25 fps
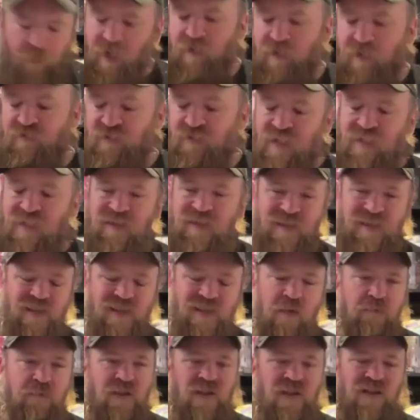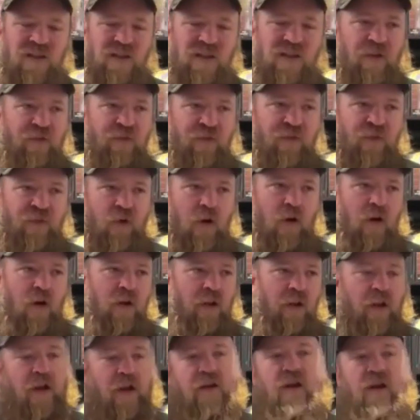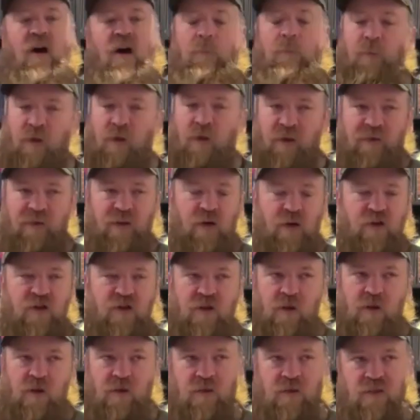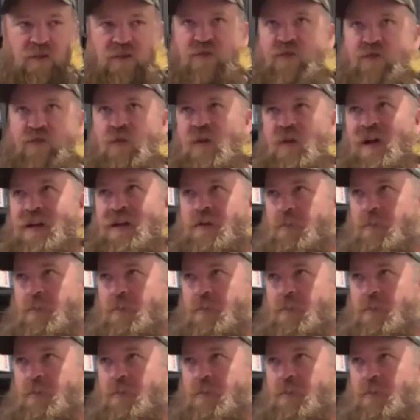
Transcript: I've done some stuff for a couple of their shows for like,